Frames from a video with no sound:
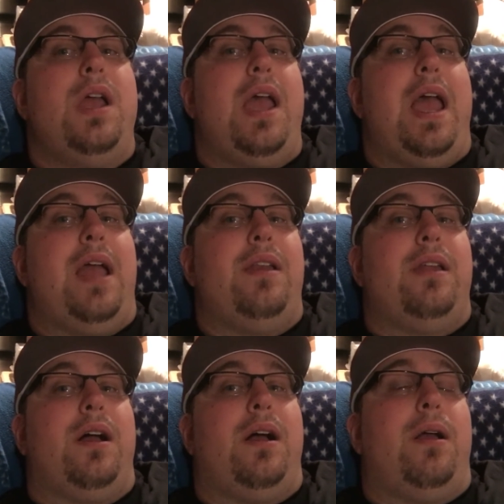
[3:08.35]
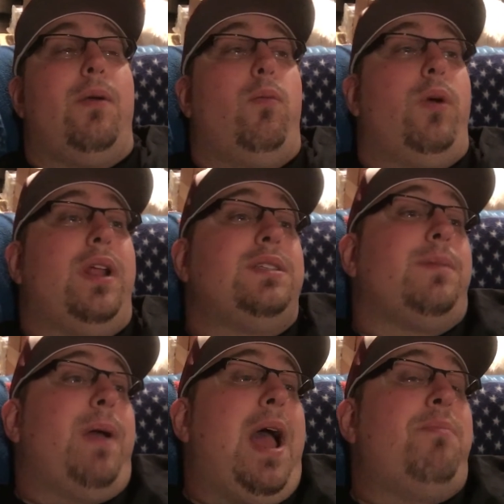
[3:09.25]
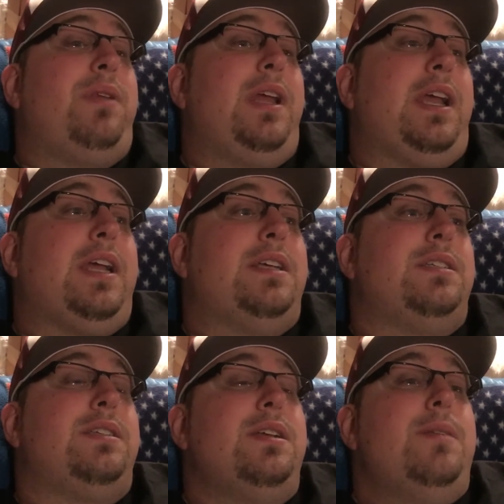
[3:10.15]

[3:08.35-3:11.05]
And uh, what ends up happening is